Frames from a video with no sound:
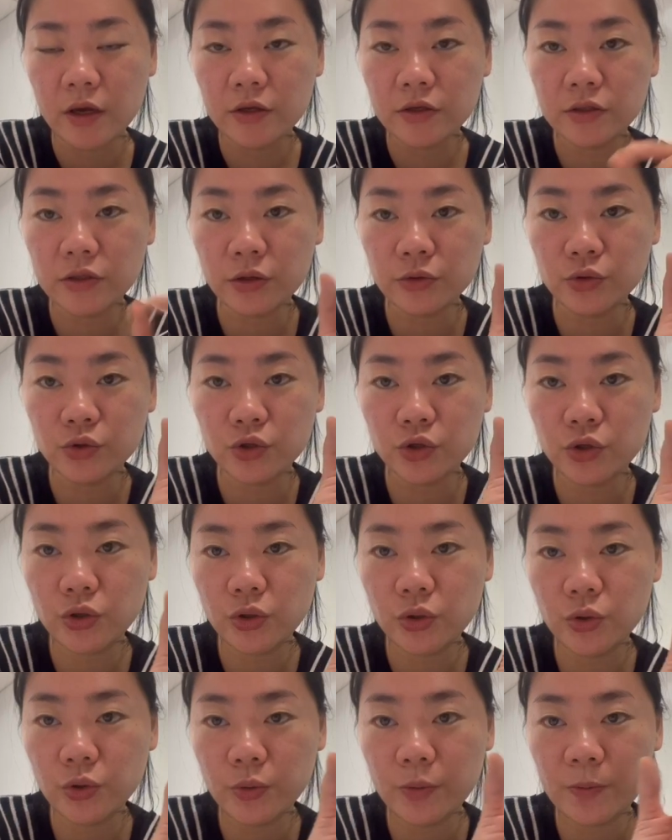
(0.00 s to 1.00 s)
So
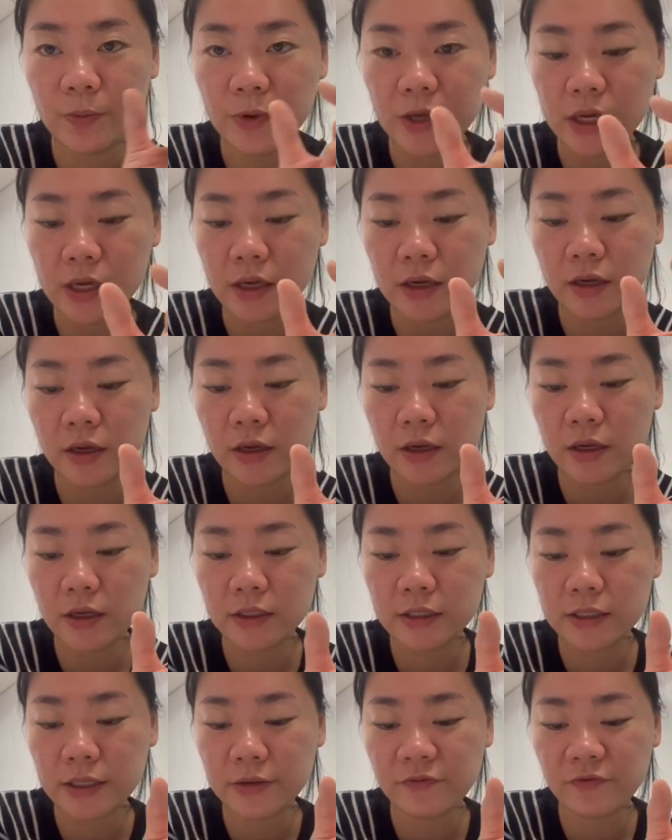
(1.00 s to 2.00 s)
to be
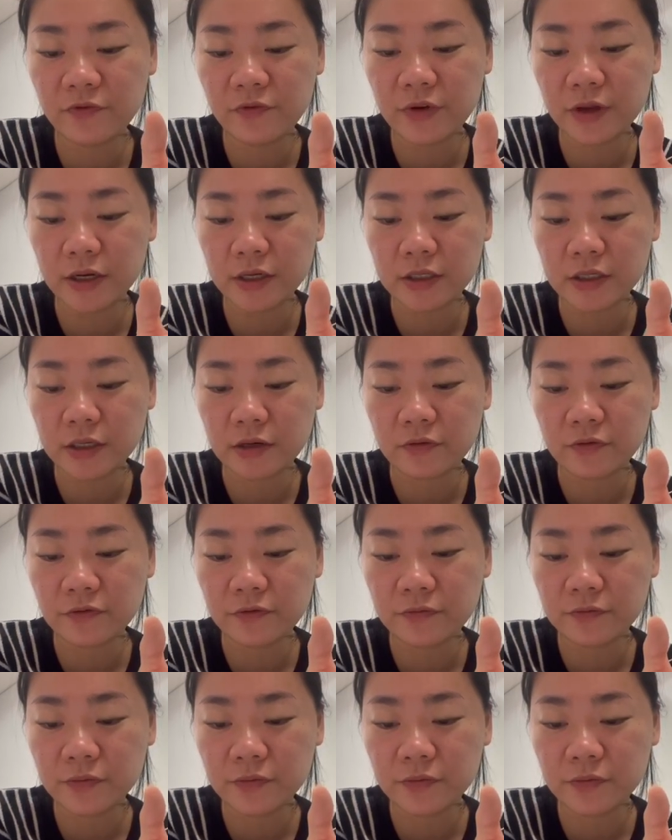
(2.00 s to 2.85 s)
is infinitive.